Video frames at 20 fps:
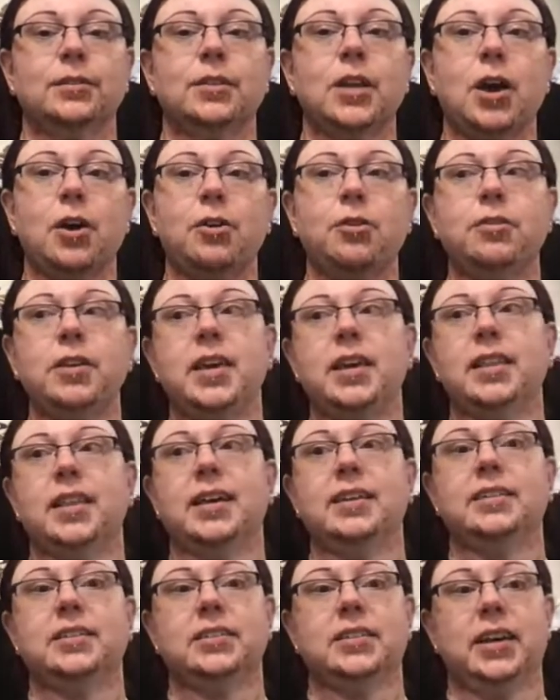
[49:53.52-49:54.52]
No, he
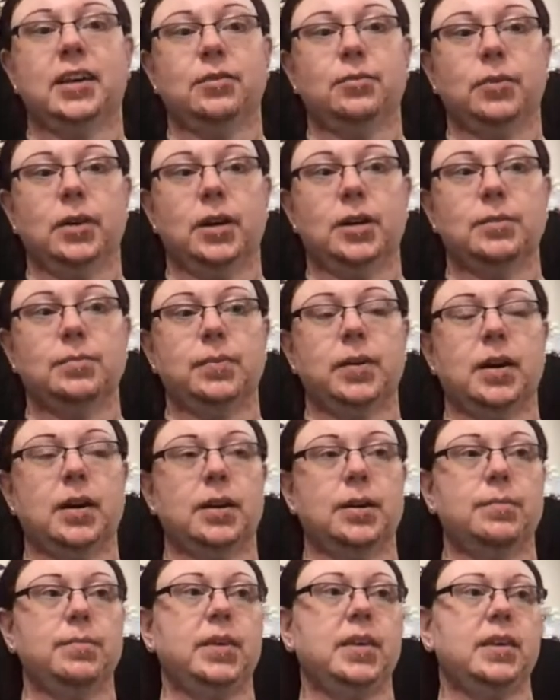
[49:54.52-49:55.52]
likes his head rub.
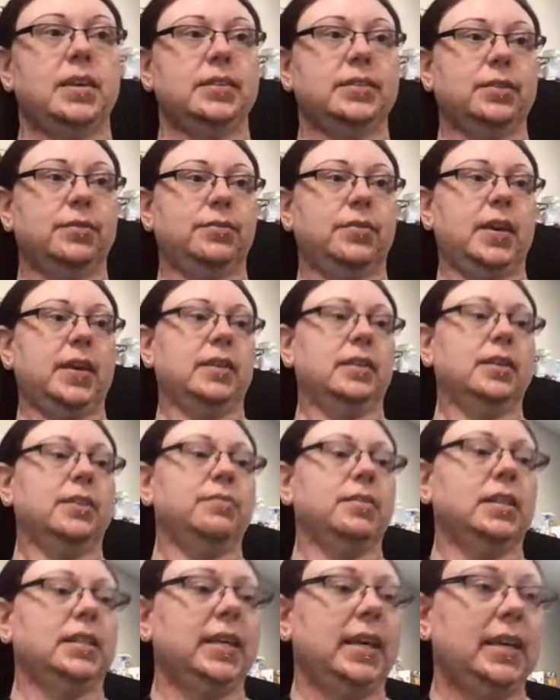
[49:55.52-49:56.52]
He is a fan of
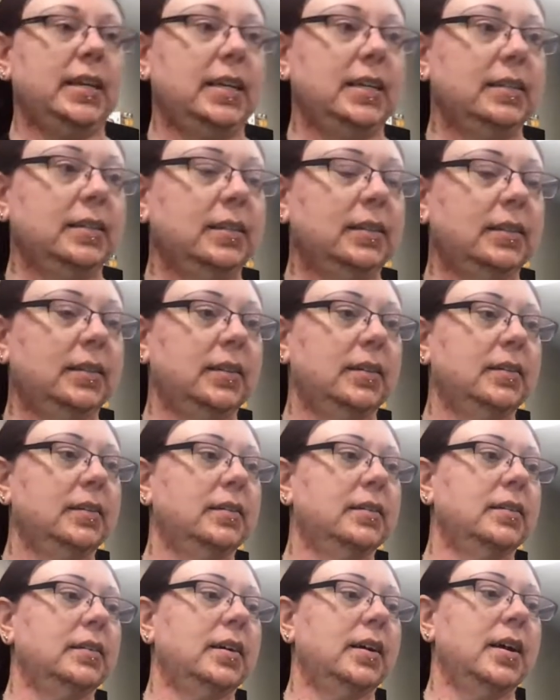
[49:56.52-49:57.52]
the ladies.
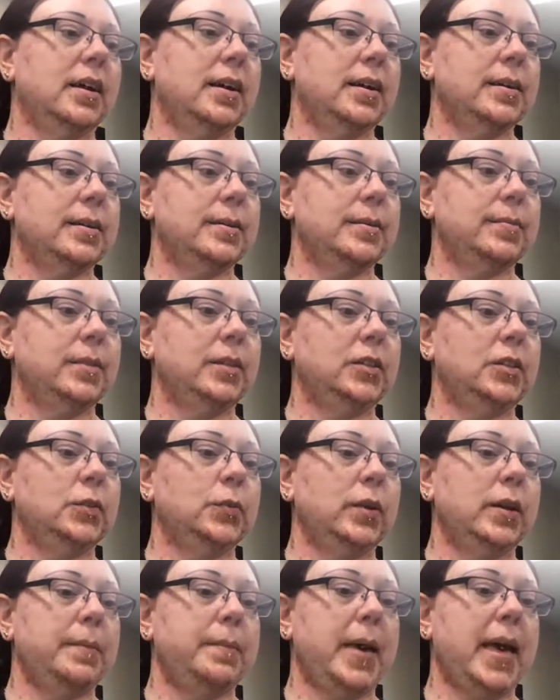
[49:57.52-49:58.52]
Is this
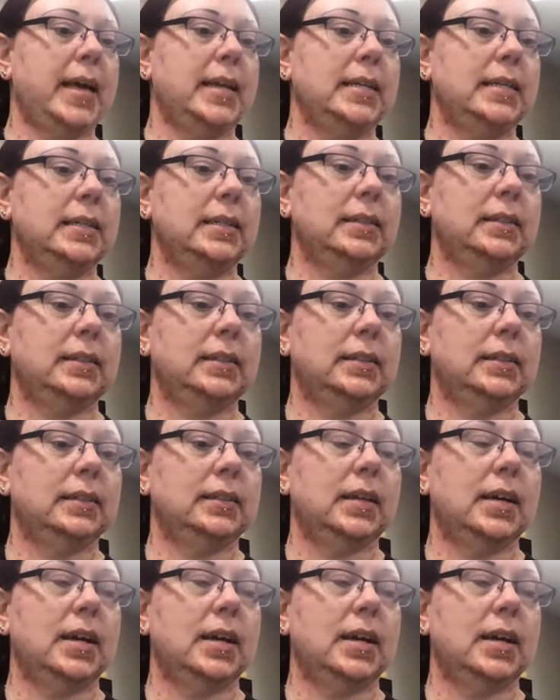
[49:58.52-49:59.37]
one of Patty's?